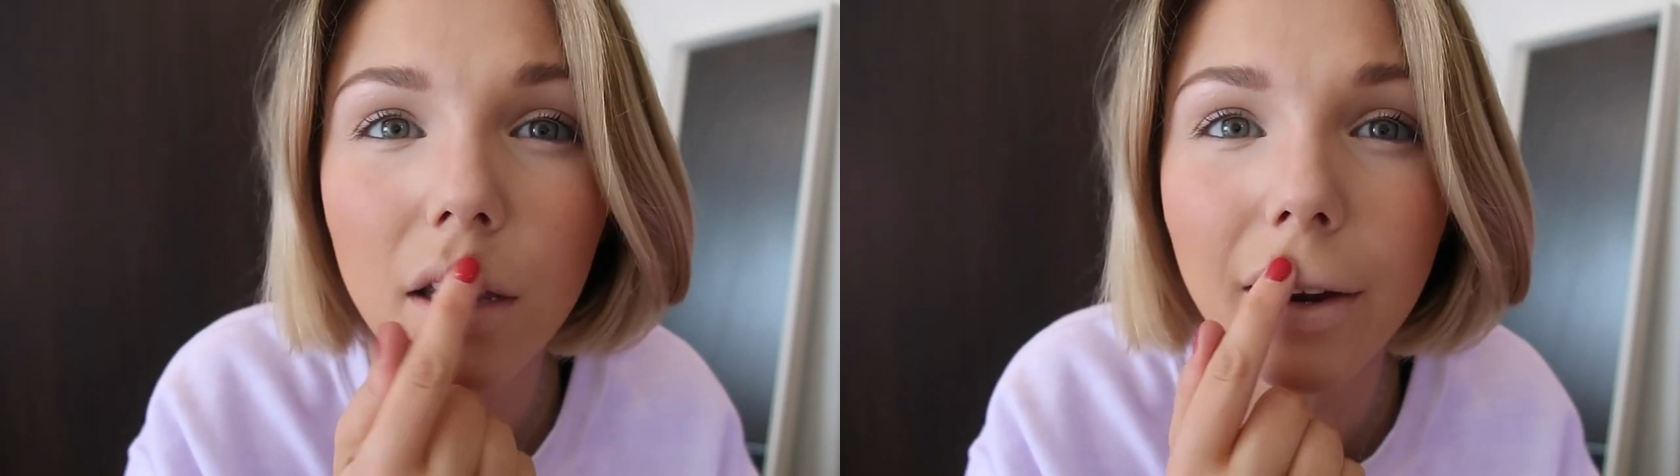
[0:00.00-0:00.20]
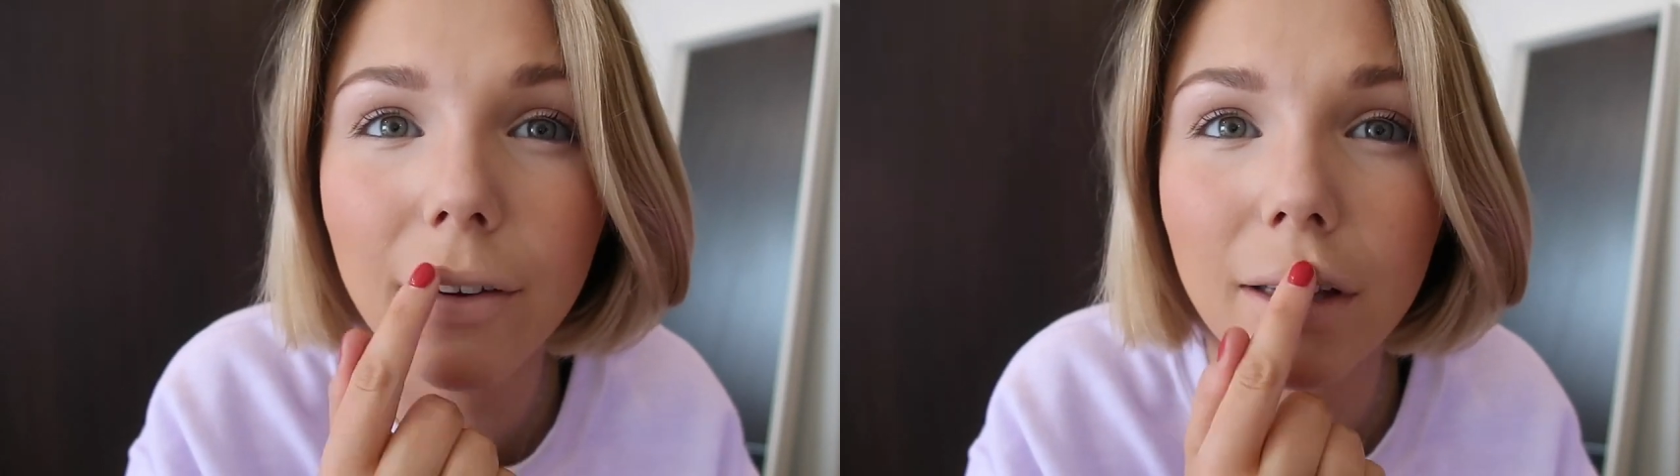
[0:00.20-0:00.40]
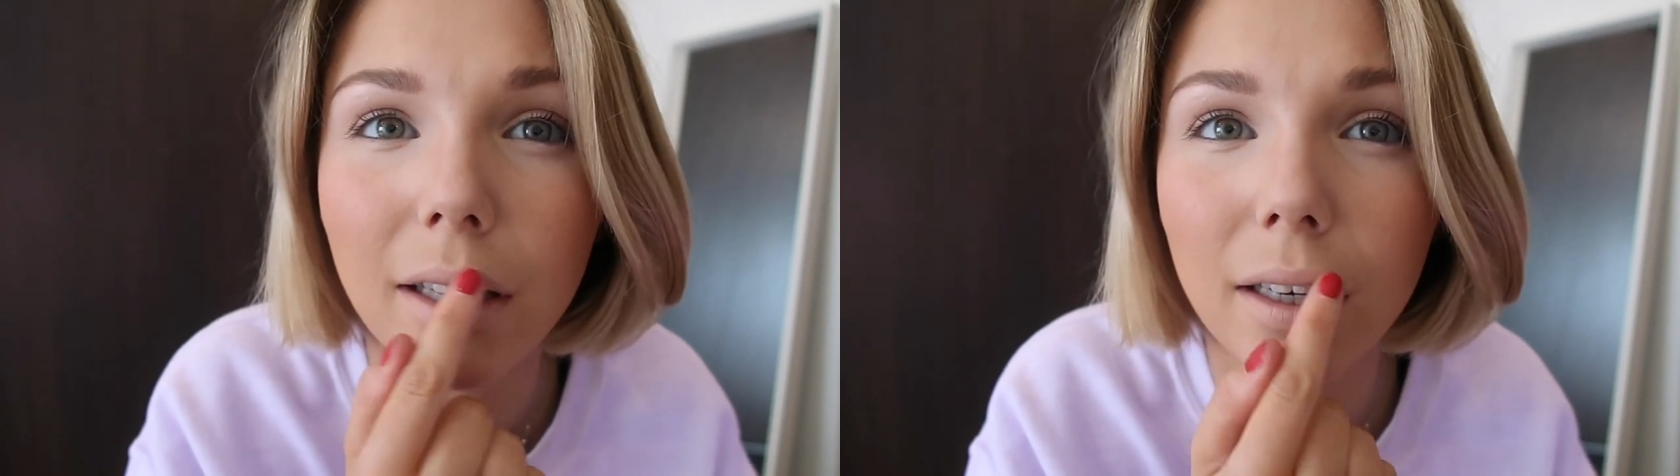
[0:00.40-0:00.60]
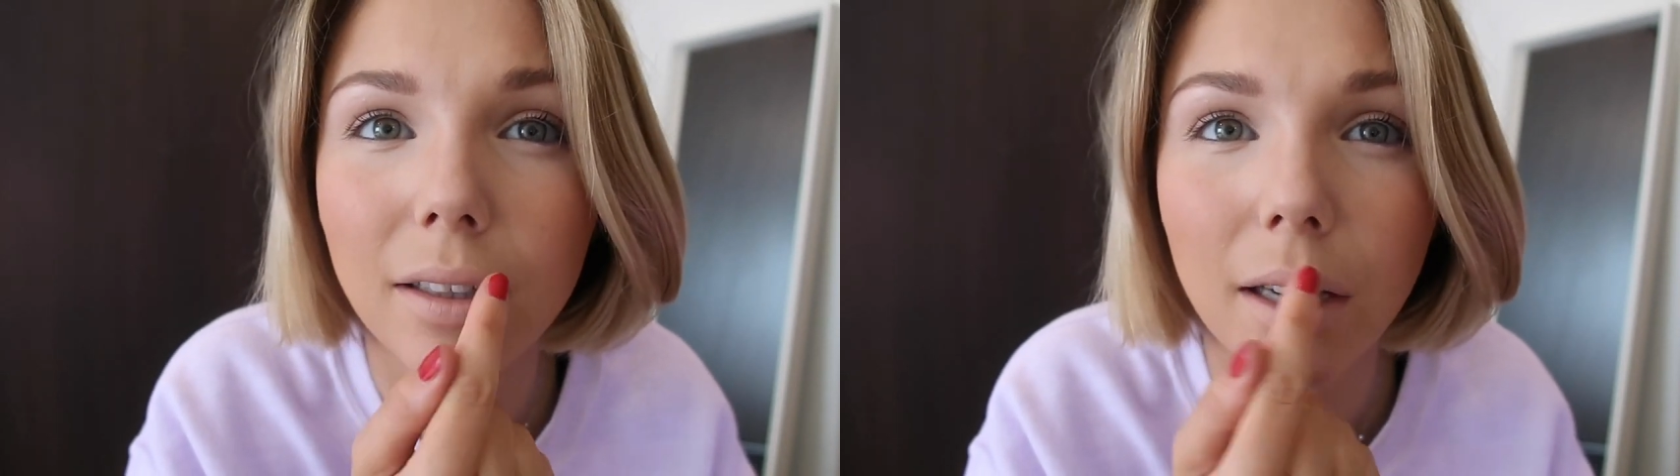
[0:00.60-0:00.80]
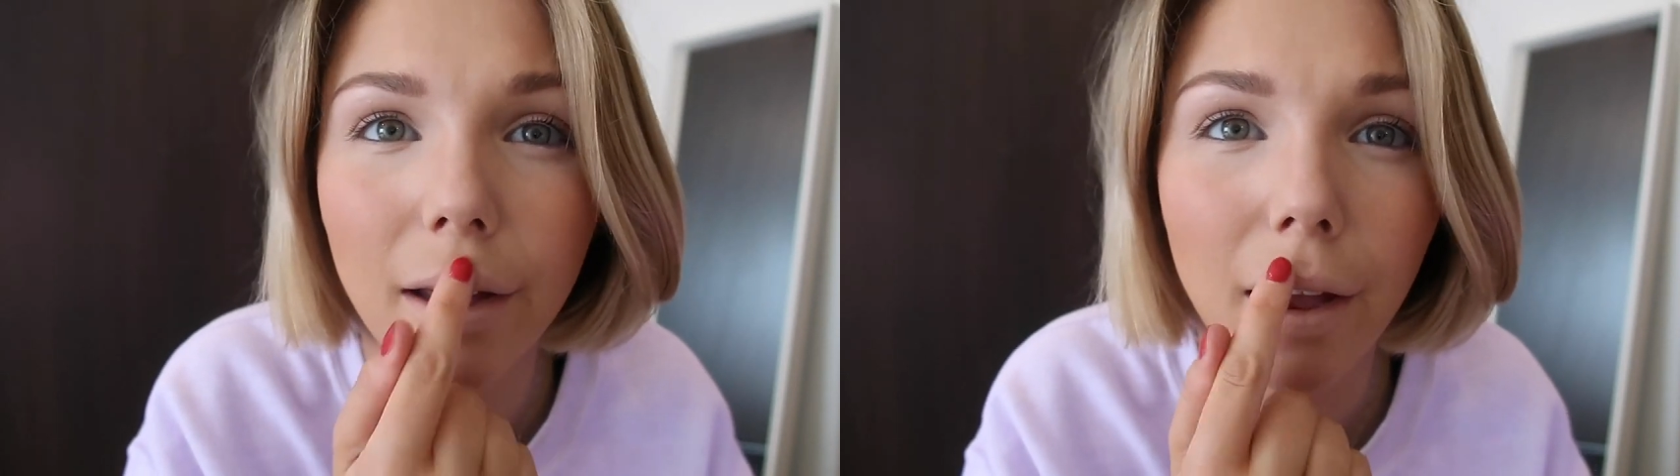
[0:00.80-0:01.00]
you don't really need
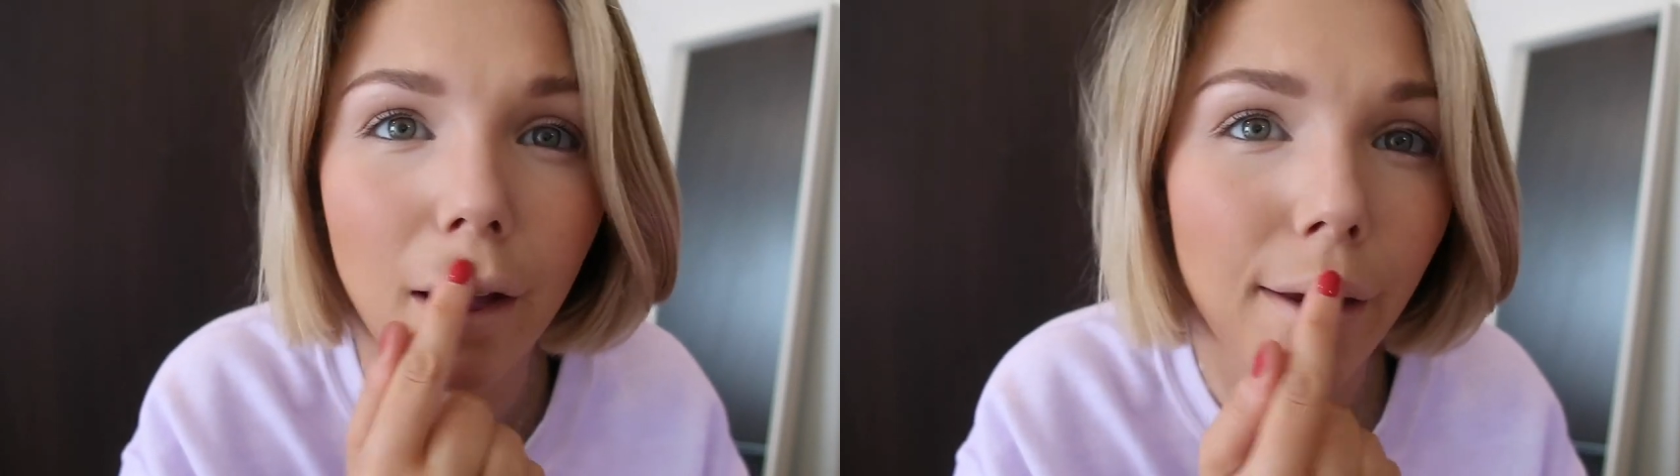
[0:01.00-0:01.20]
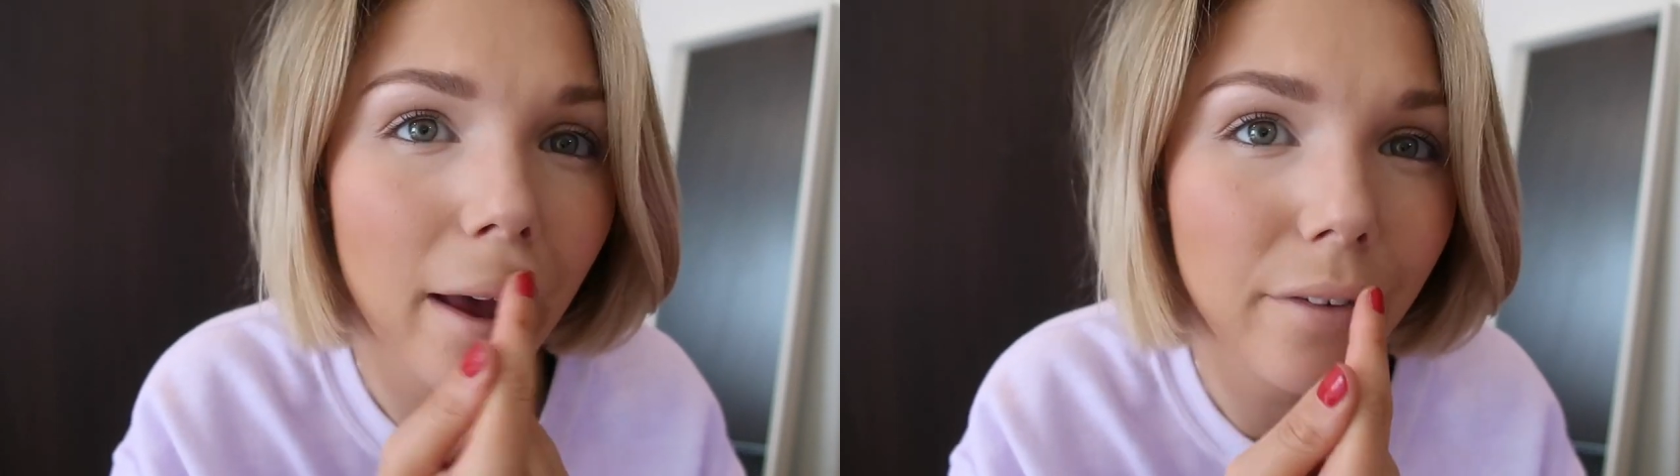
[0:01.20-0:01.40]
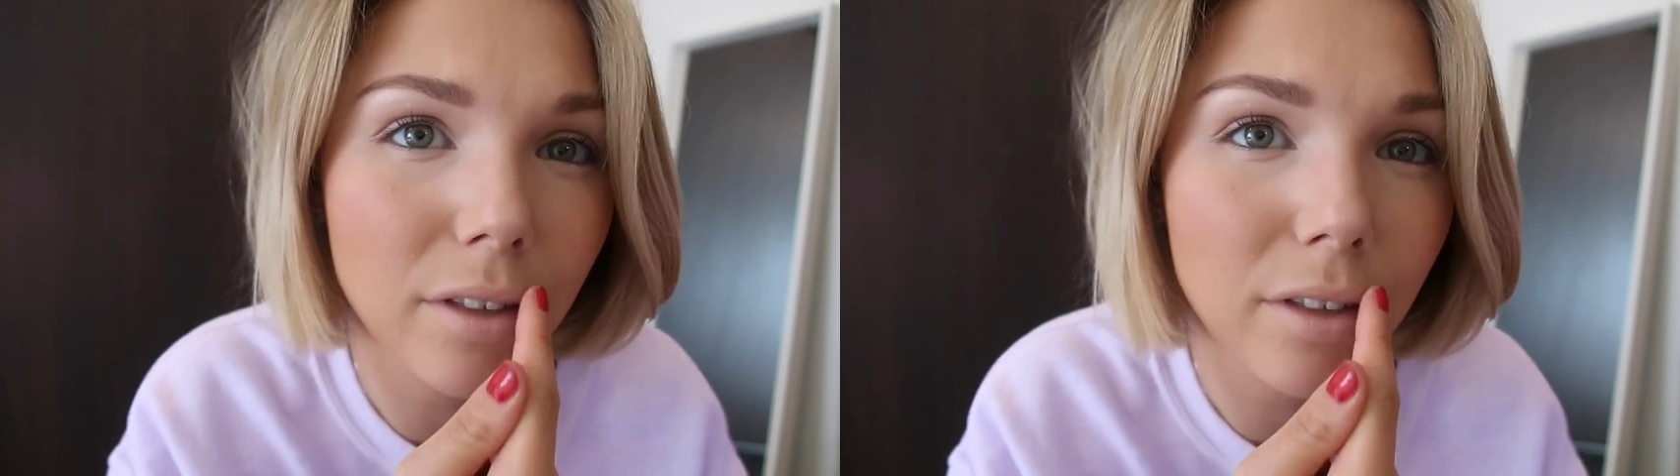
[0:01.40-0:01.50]
to have